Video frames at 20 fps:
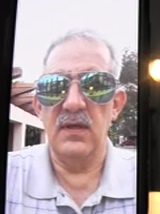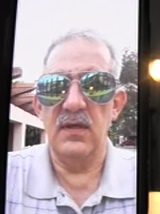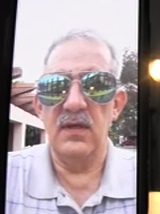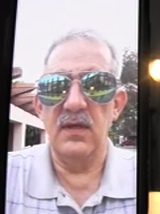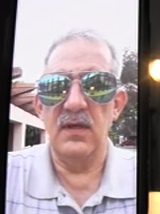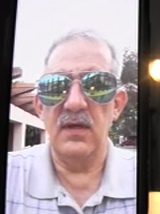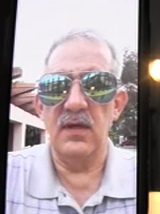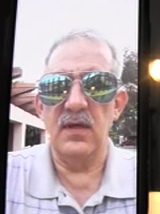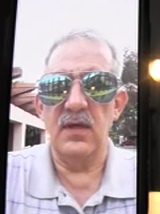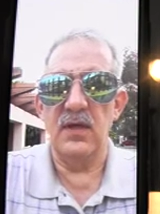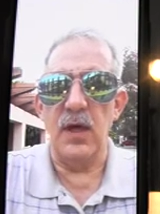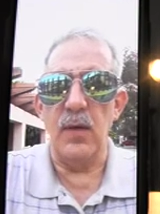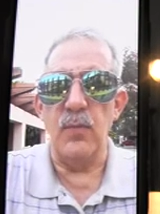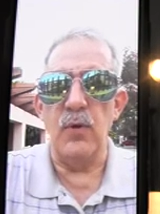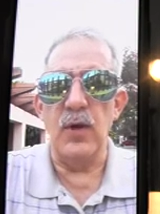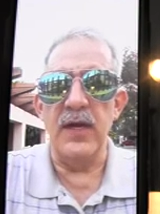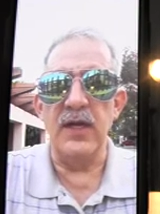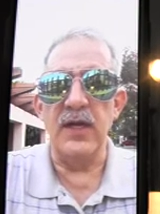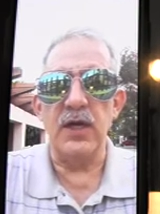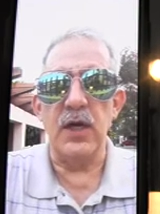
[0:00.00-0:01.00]
come one
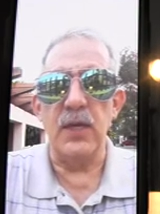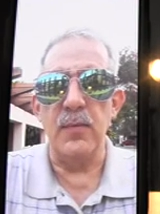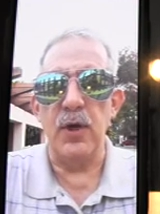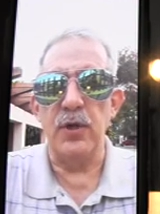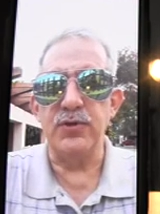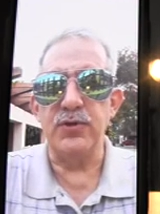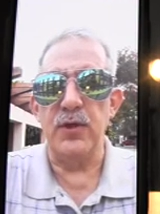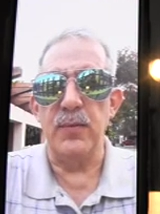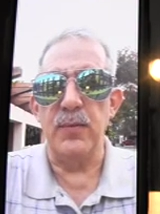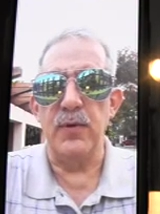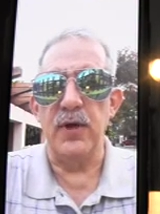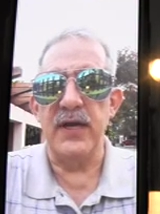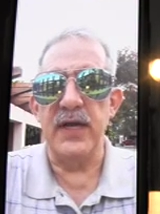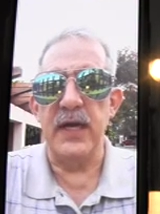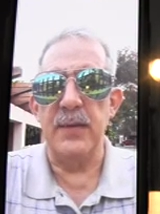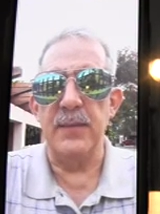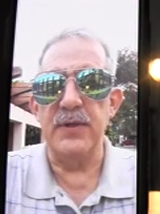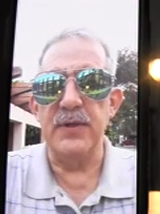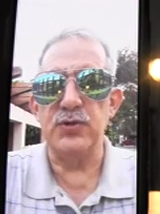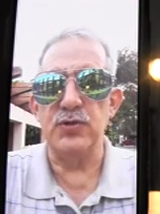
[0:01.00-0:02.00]
and come all to the Americana
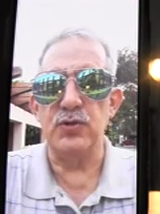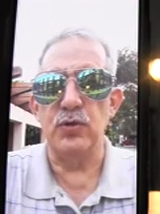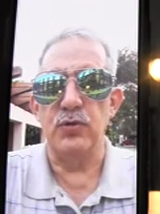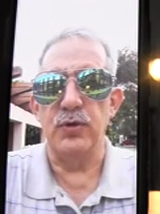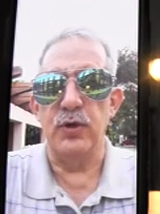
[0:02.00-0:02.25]
Bistro Grill.